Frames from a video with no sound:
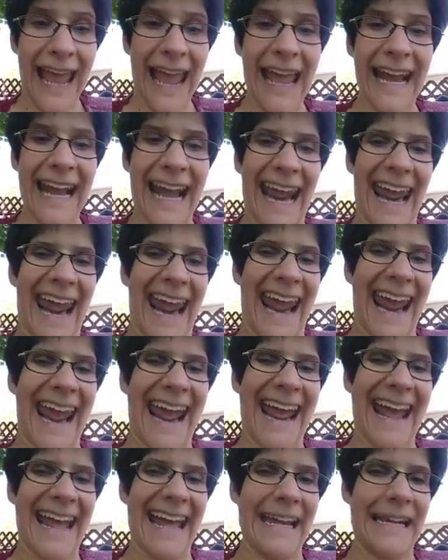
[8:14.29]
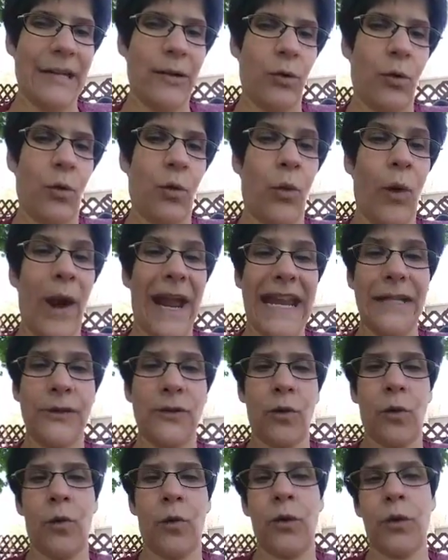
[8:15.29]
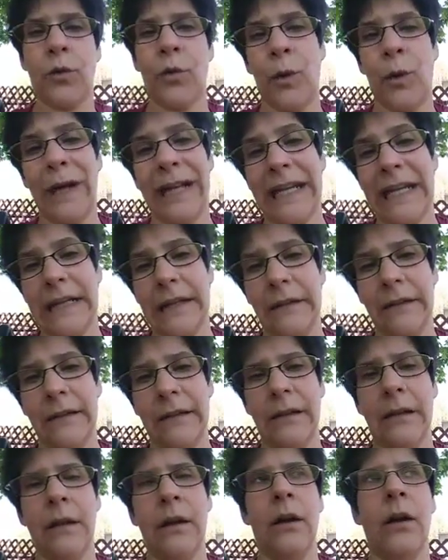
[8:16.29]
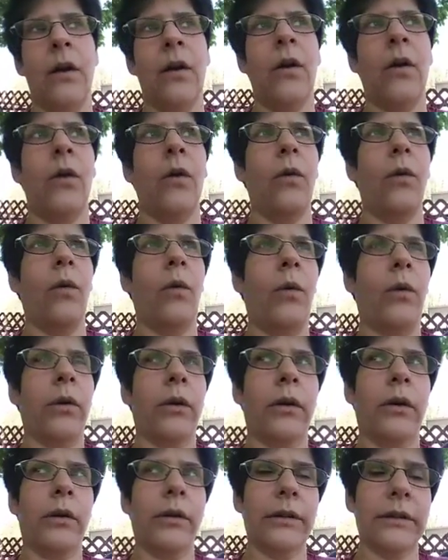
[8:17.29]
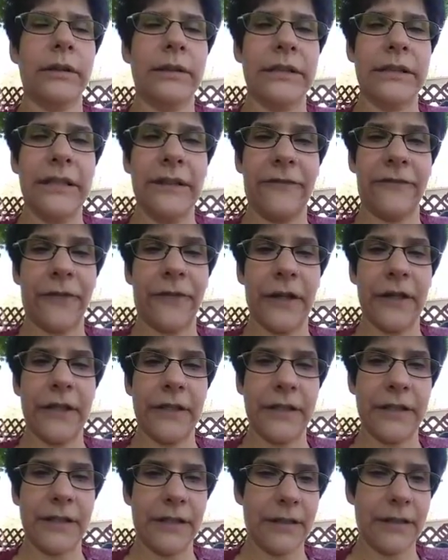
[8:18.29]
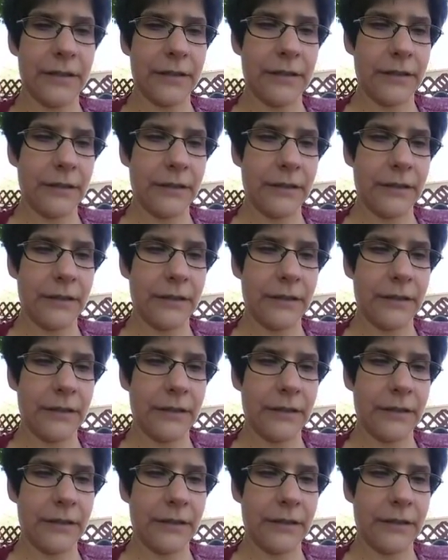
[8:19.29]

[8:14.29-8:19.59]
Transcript: and add weight or wind or different